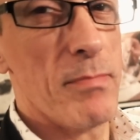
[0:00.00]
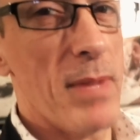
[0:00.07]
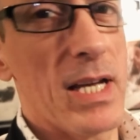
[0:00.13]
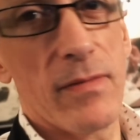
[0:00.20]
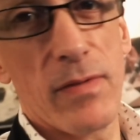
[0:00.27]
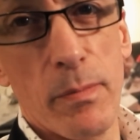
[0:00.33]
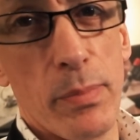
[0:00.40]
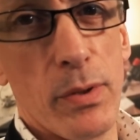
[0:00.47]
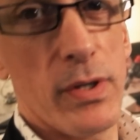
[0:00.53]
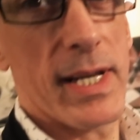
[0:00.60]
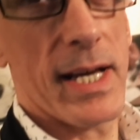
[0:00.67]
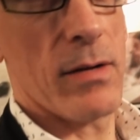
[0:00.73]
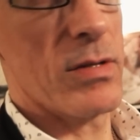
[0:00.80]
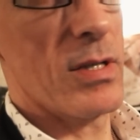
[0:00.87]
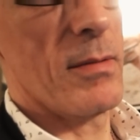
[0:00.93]
made for
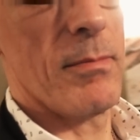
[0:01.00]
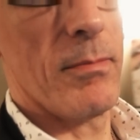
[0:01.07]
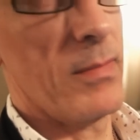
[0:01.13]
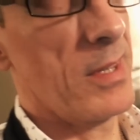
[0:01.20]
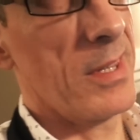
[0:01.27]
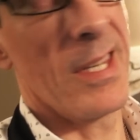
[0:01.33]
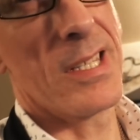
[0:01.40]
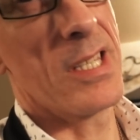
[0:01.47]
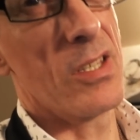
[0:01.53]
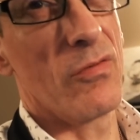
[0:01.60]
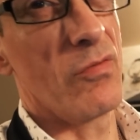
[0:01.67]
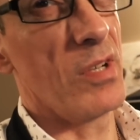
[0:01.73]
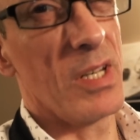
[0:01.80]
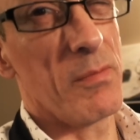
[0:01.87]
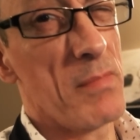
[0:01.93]
burnout. This
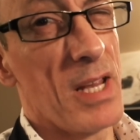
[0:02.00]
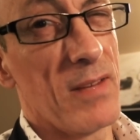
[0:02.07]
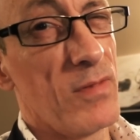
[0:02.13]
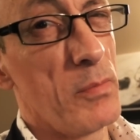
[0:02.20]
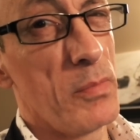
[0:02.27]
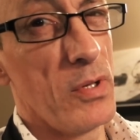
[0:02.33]
isn't really made for